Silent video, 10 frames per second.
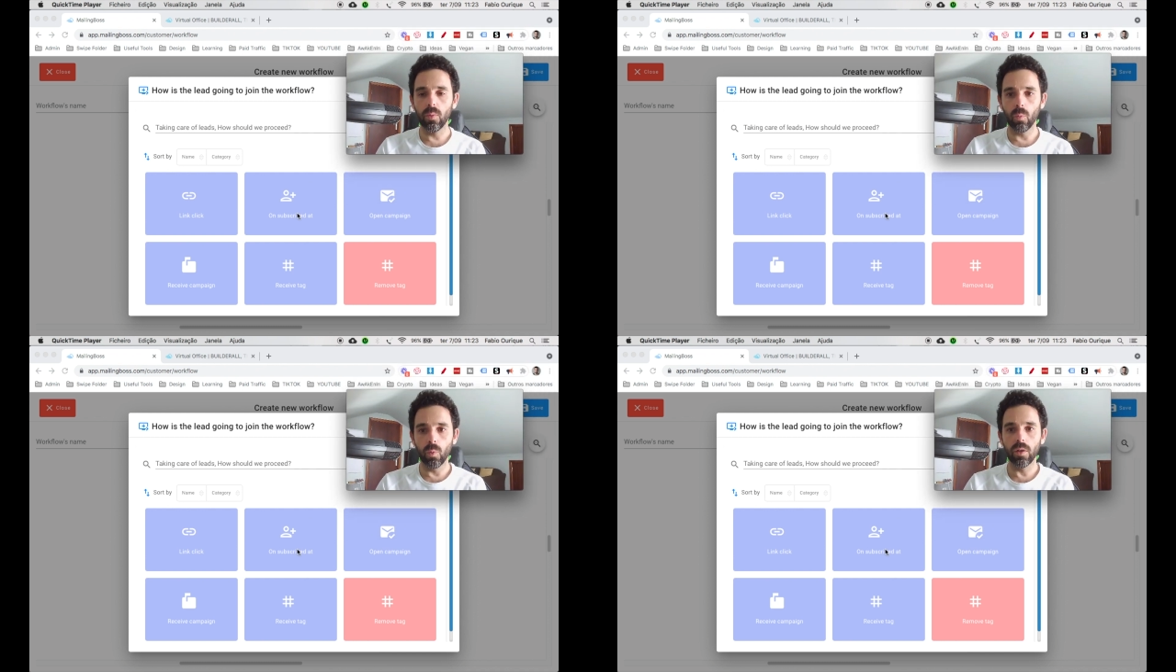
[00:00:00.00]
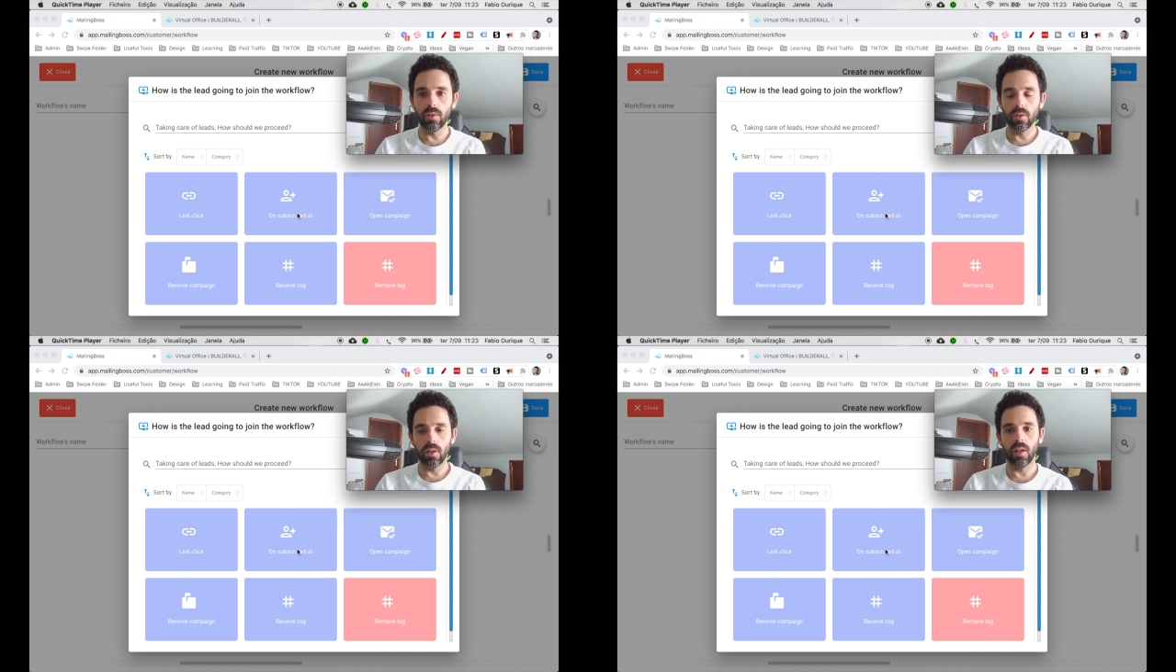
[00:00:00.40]

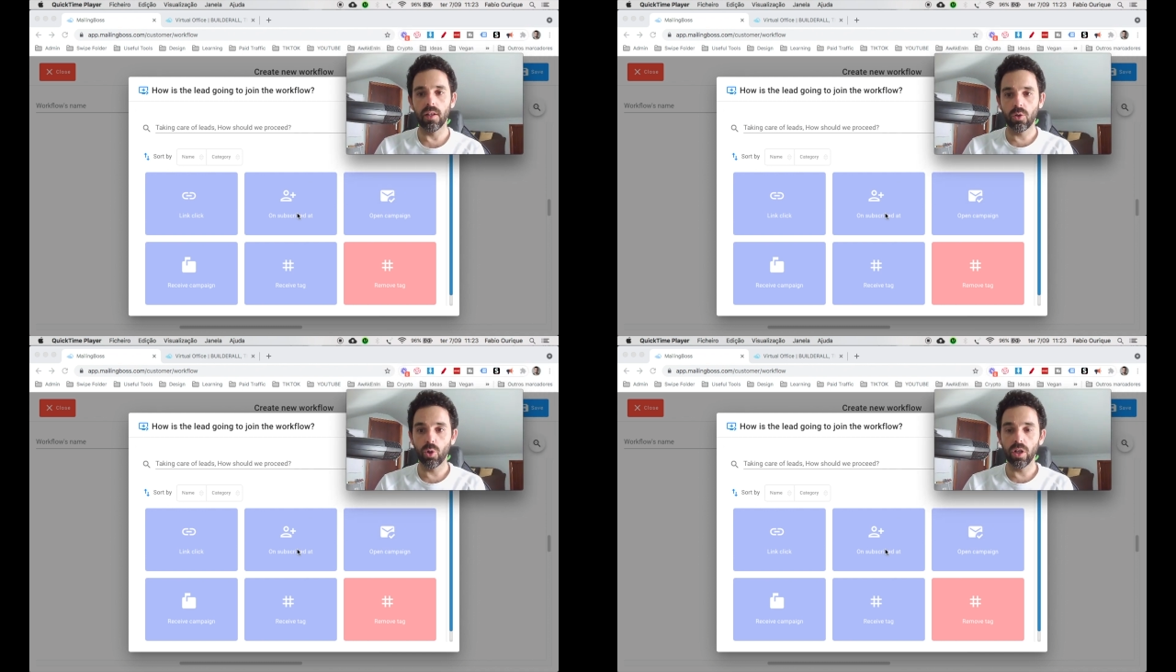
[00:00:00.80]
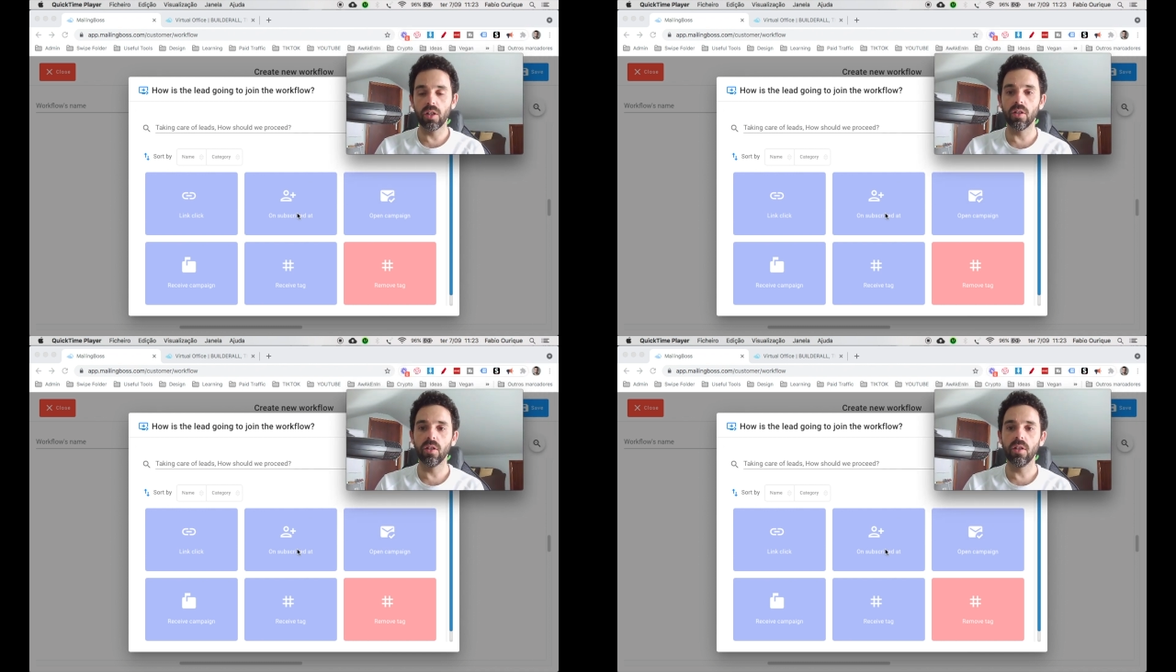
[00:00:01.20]
will
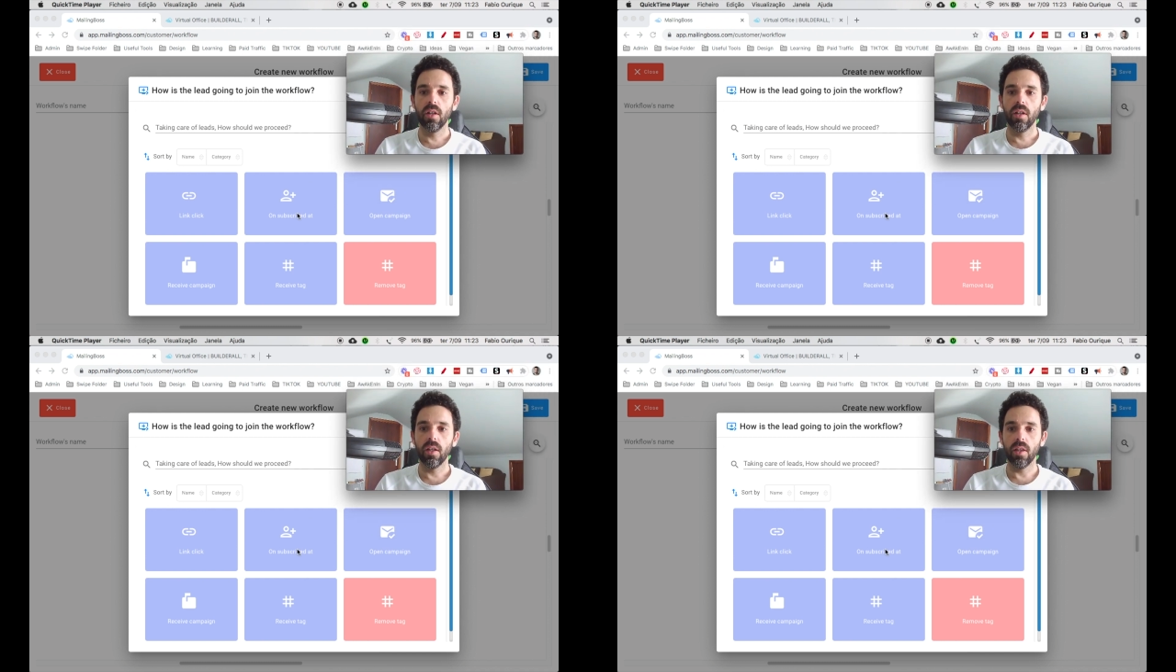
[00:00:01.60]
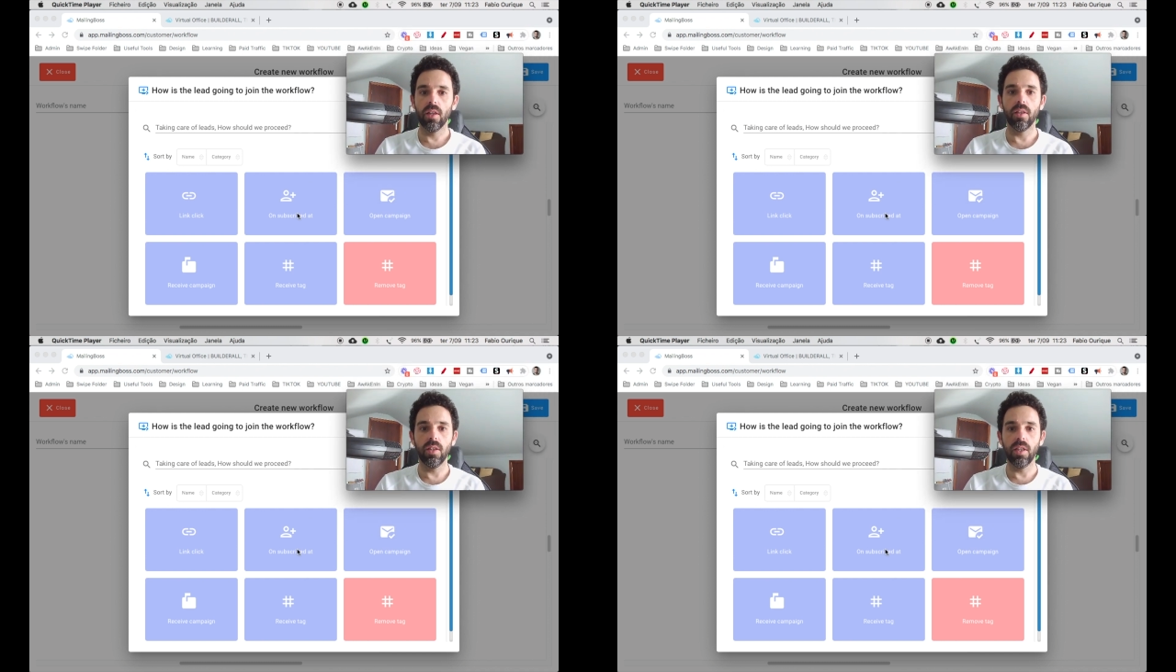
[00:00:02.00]
trigger
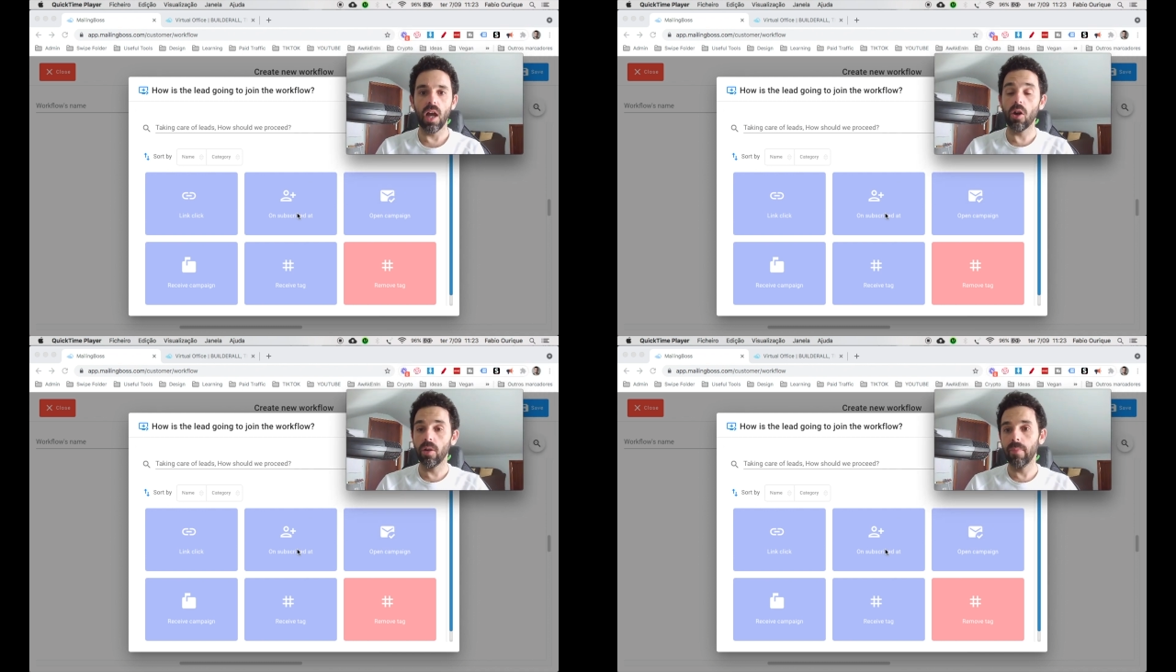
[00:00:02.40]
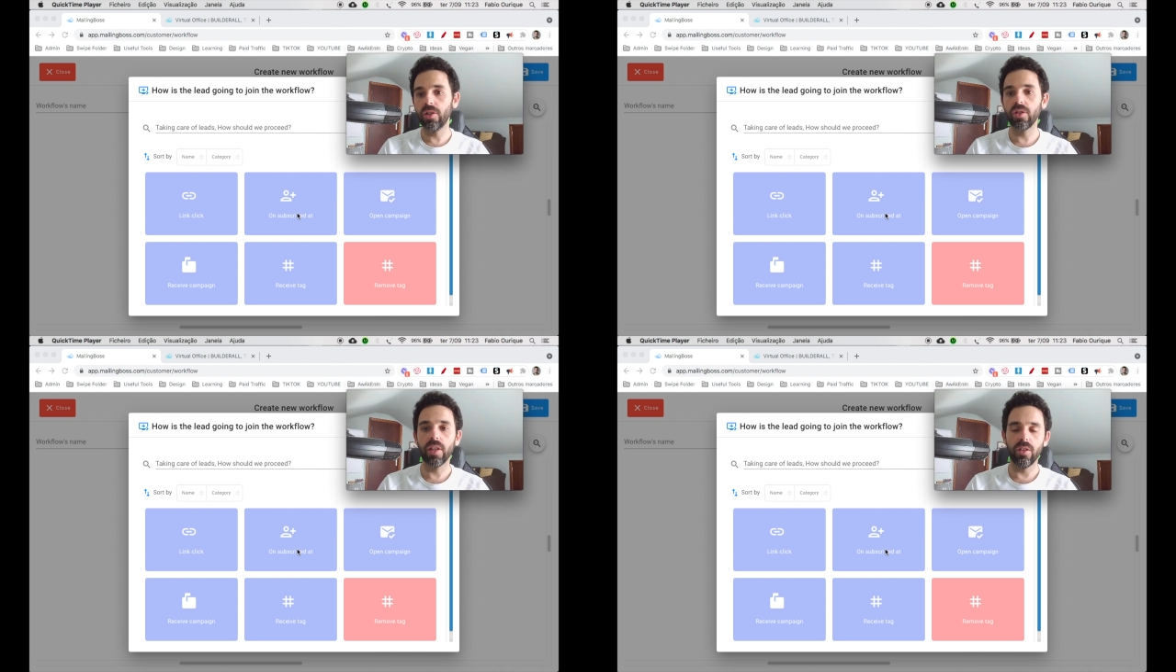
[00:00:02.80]
the
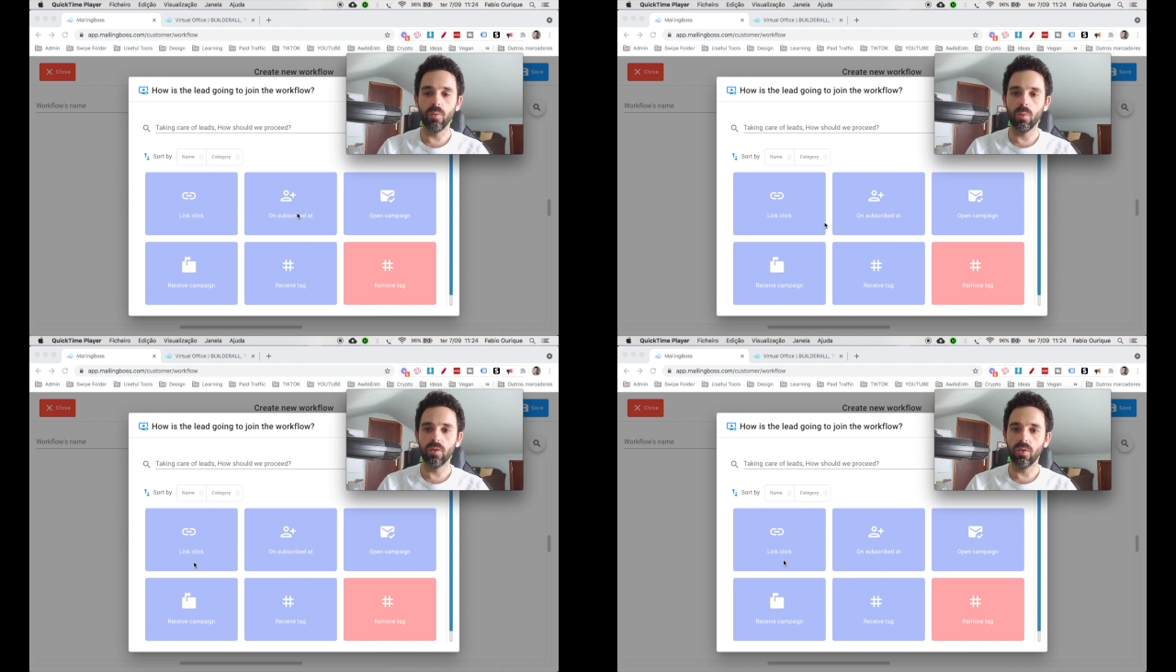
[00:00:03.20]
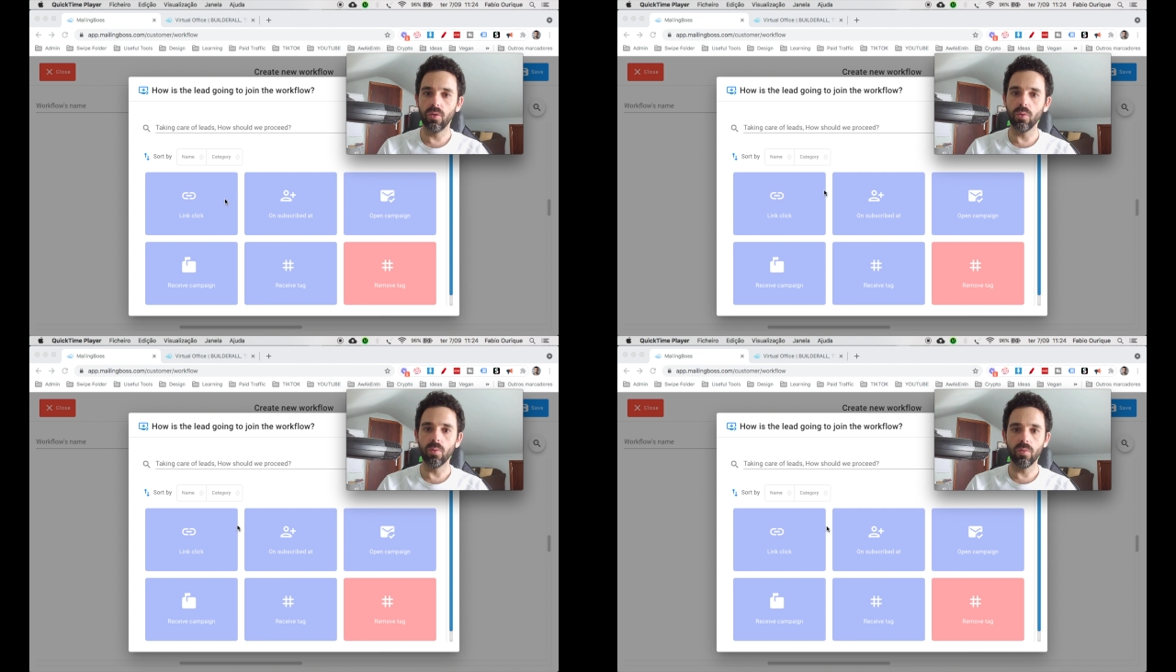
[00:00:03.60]
automation that you want to
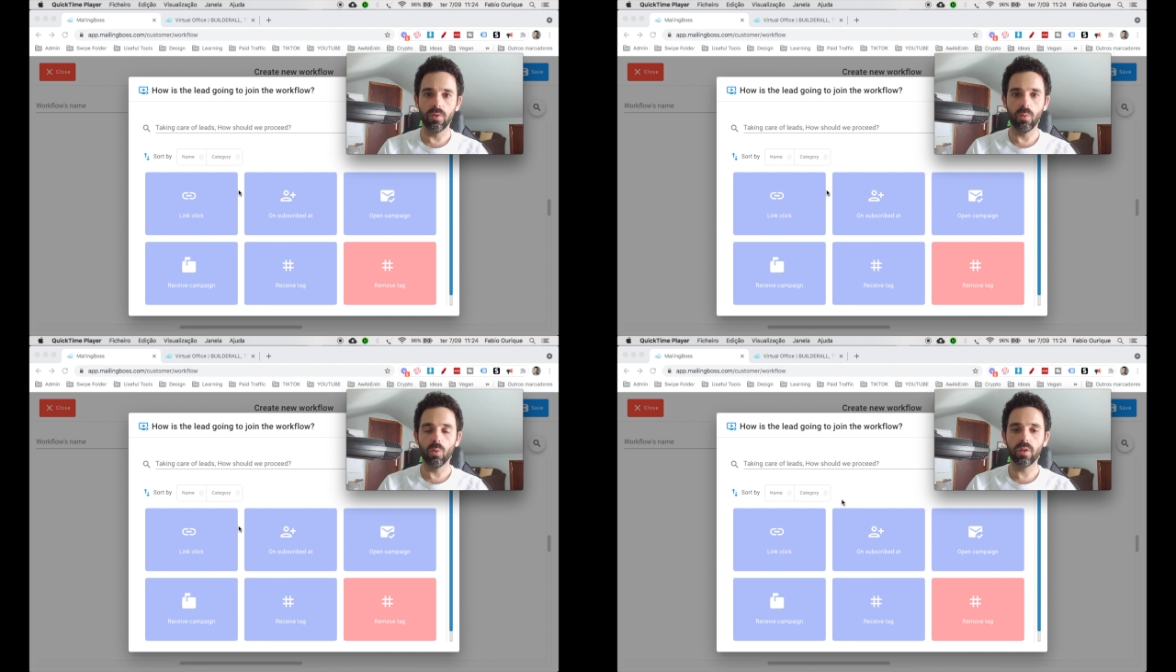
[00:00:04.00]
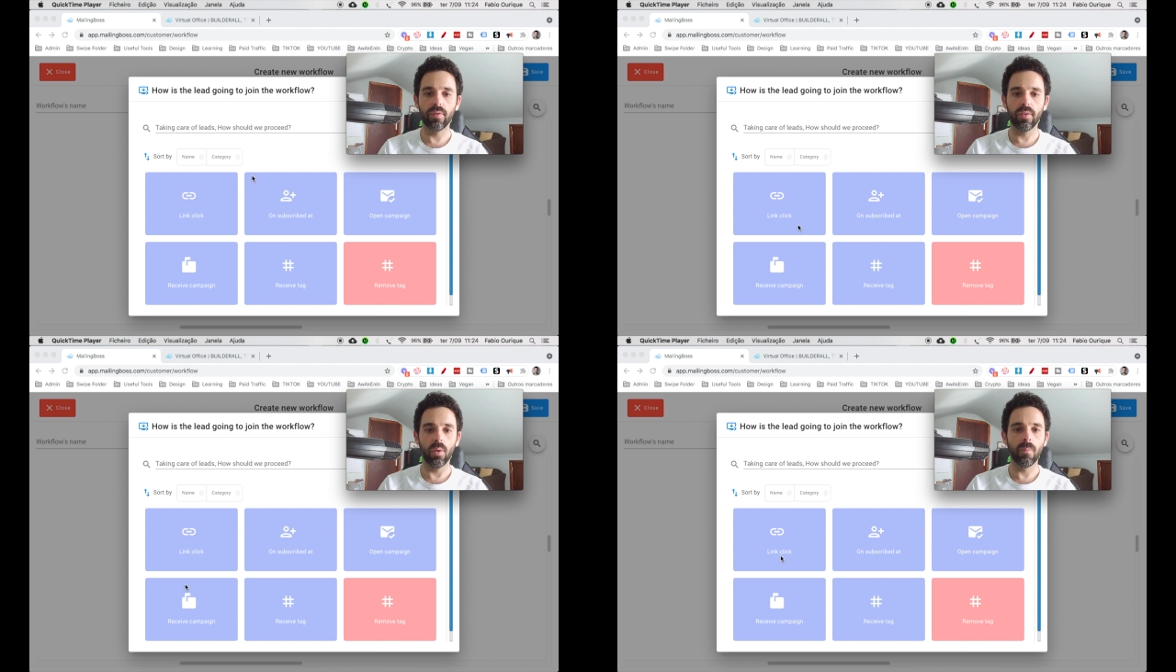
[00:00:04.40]
do, the
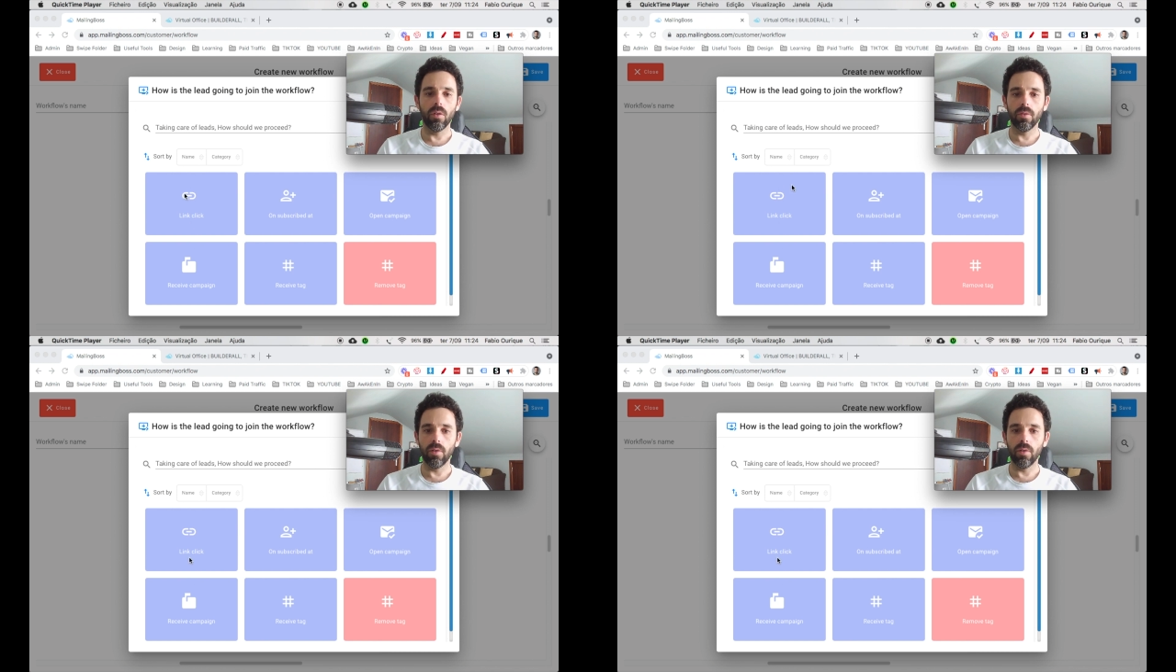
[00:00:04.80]
workflow.